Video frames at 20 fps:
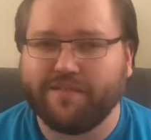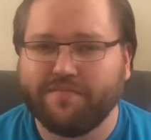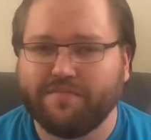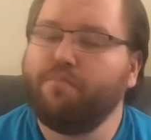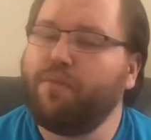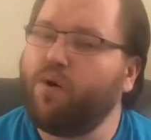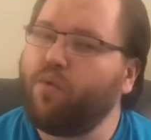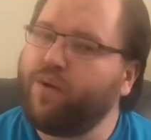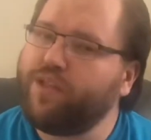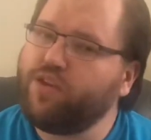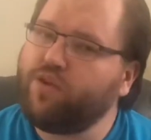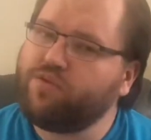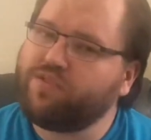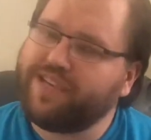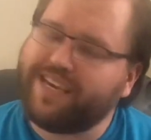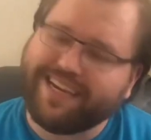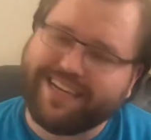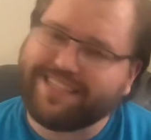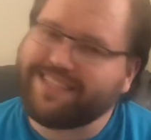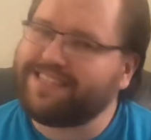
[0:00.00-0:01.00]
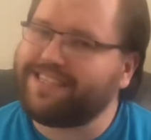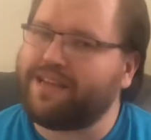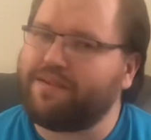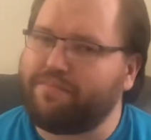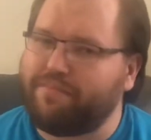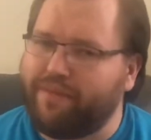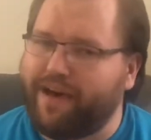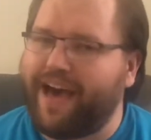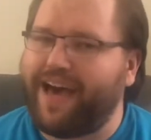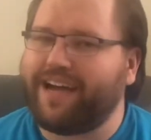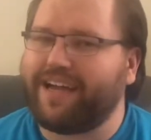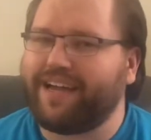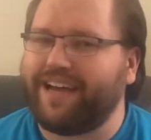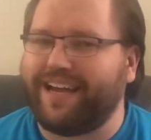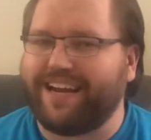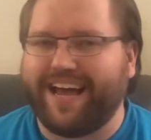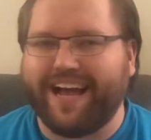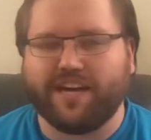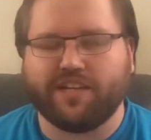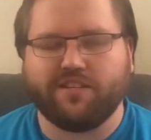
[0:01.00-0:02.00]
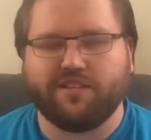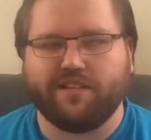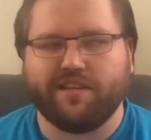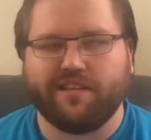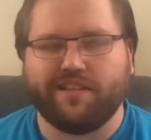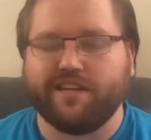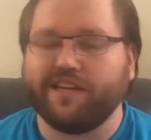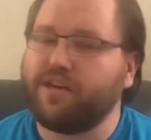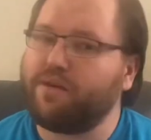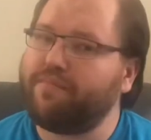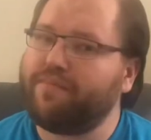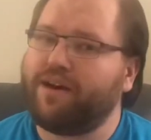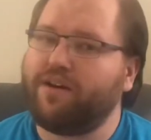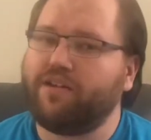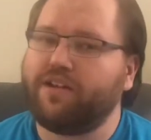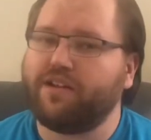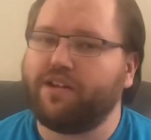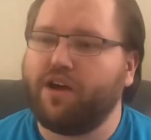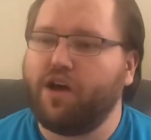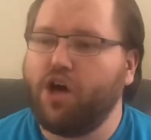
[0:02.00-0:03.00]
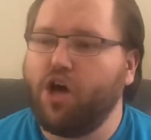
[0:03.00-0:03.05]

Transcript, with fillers: But when you take a step back and actually think about it,